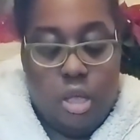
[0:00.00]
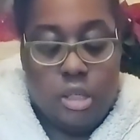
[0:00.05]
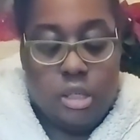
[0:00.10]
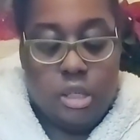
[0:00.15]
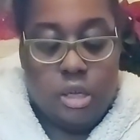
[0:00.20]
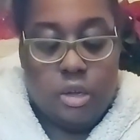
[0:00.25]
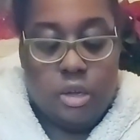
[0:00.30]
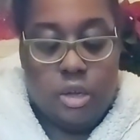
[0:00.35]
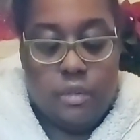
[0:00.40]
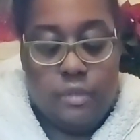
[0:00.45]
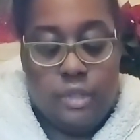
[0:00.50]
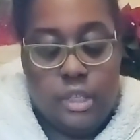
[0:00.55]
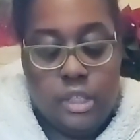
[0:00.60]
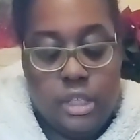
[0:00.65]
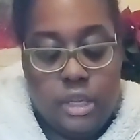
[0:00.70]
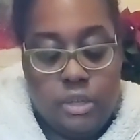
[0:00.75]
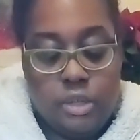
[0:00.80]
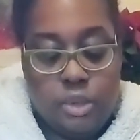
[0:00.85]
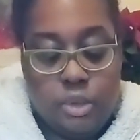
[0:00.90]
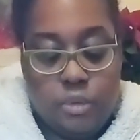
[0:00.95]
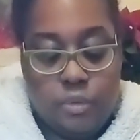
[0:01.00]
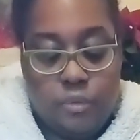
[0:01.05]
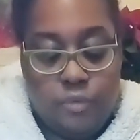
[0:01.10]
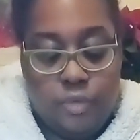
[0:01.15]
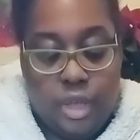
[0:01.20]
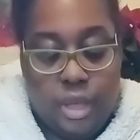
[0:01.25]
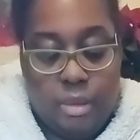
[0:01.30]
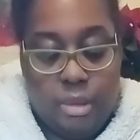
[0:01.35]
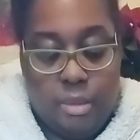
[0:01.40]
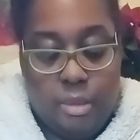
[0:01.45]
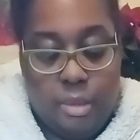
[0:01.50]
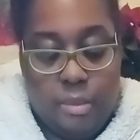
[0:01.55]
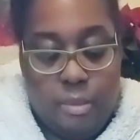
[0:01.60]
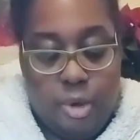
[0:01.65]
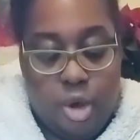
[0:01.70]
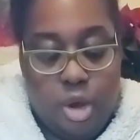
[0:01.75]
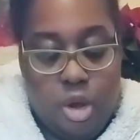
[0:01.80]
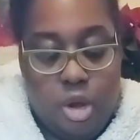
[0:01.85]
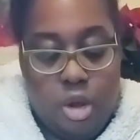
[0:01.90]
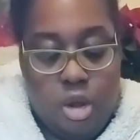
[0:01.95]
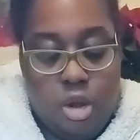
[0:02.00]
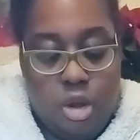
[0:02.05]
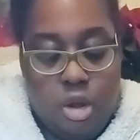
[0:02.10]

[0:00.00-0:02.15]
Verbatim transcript: So I'll give this out to a family member